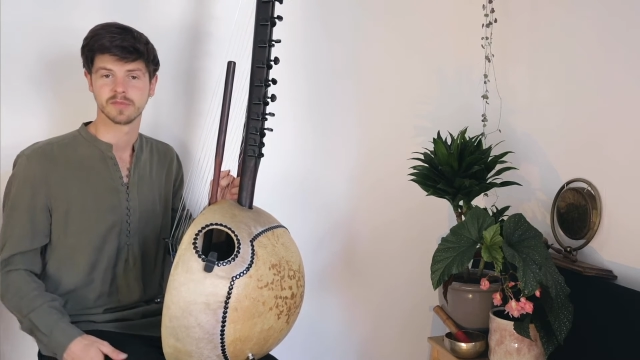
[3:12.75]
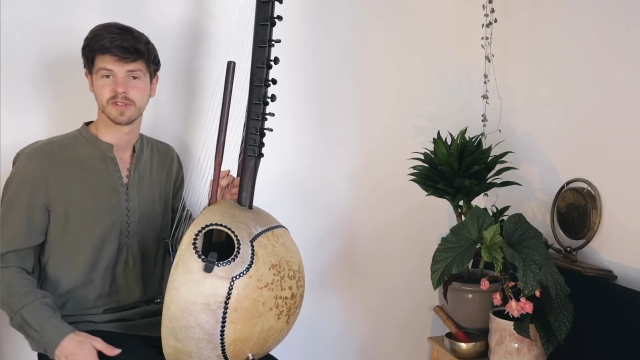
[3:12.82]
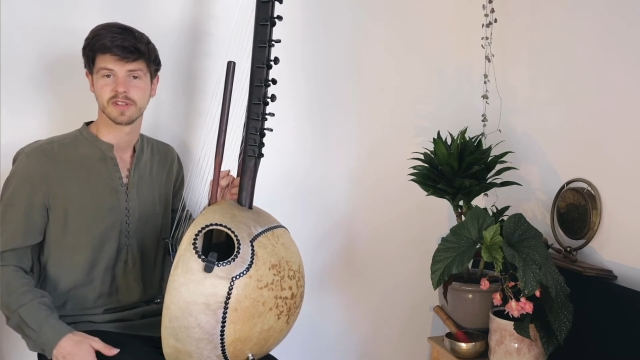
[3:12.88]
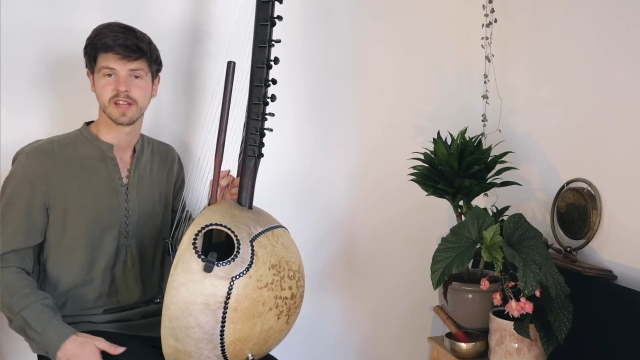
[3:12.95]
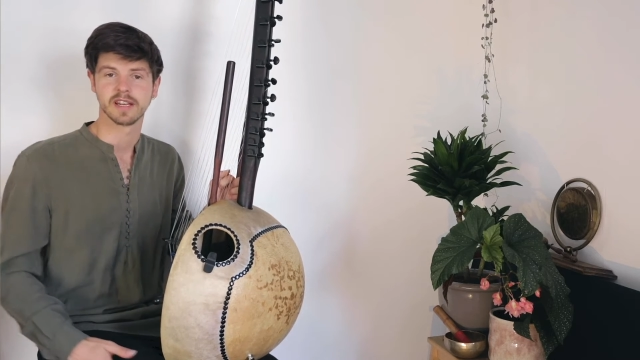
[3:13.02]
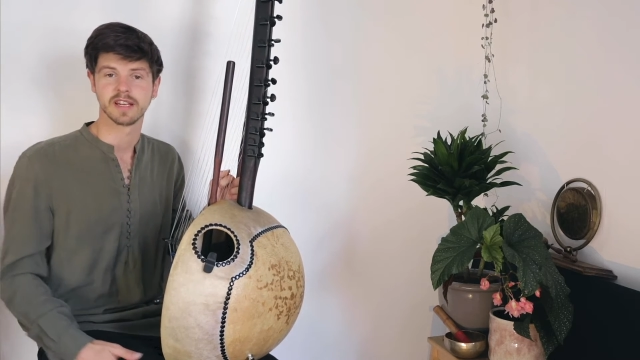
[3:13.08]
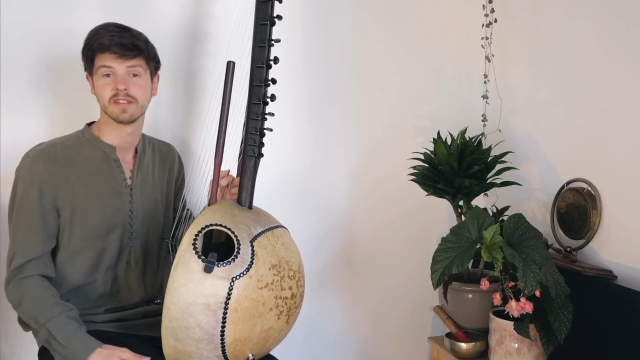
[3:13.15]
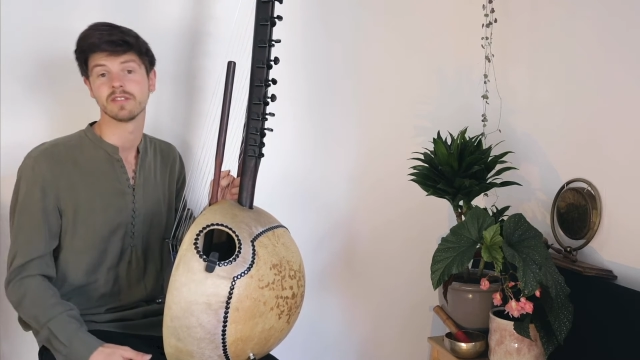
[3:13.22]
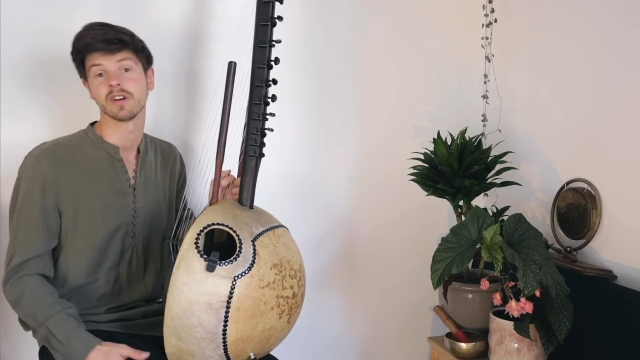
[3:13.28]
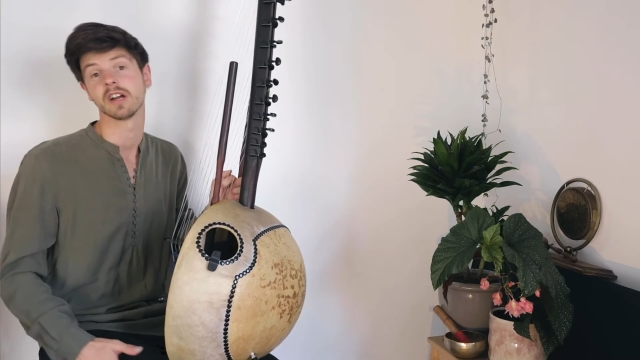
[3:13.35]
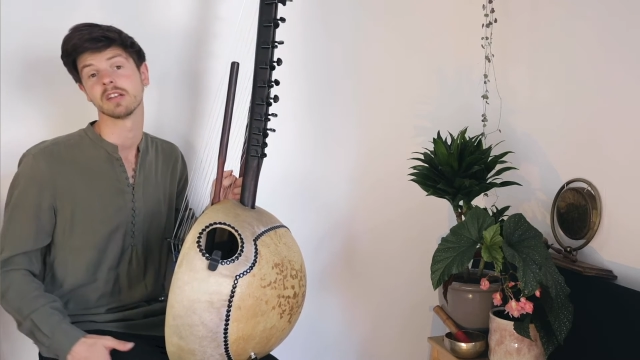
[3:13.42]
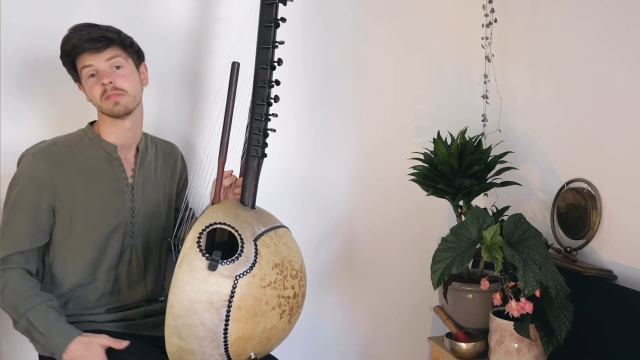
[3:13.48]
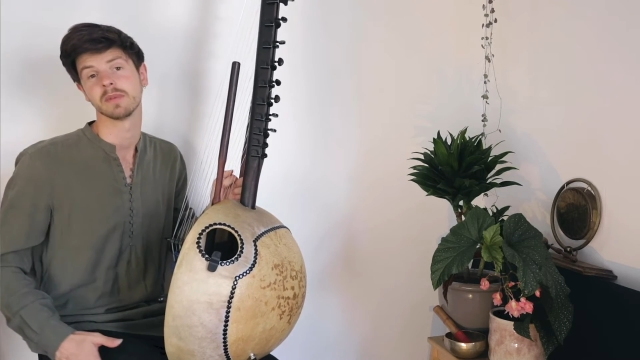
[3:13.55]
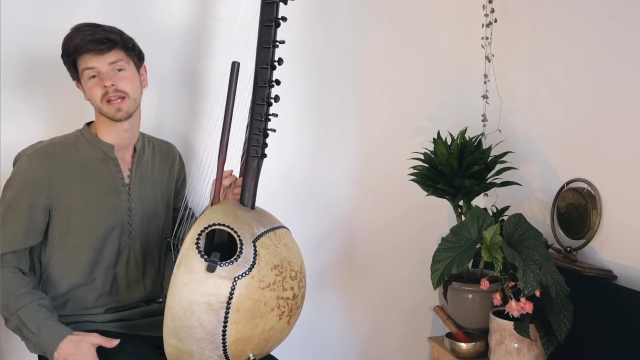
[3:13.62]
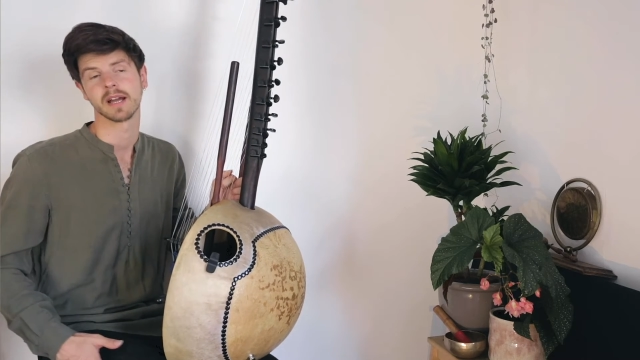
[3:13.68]
So then he
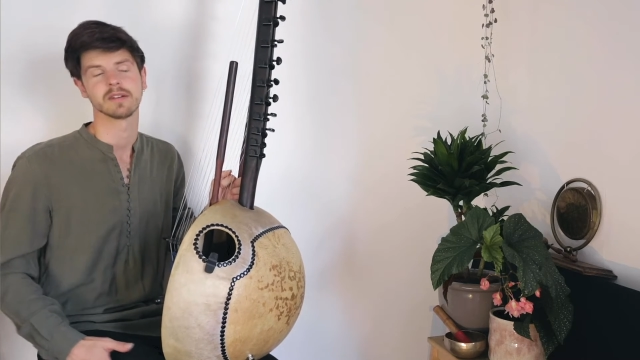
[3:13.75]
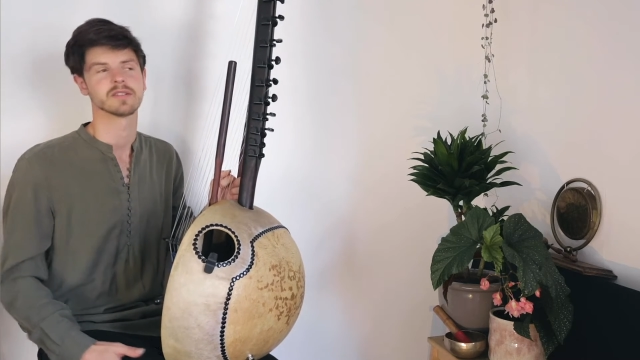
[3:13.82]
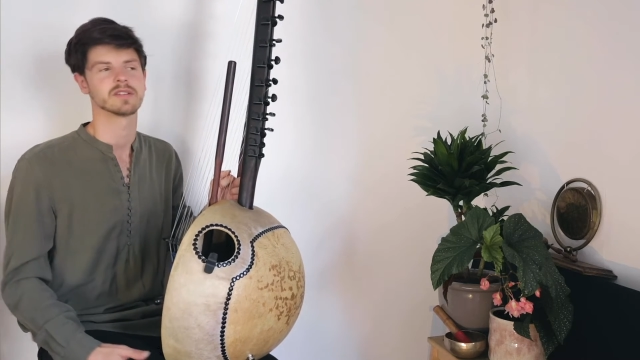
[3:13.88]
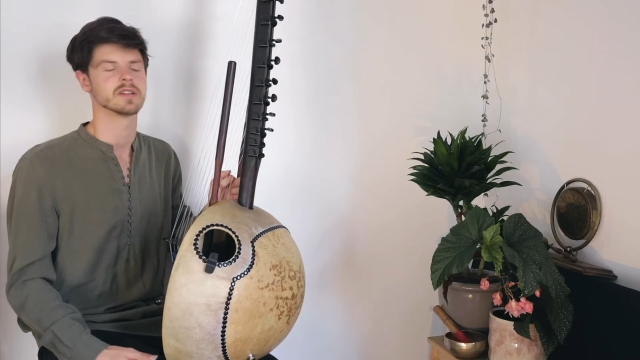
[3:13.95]
invited me out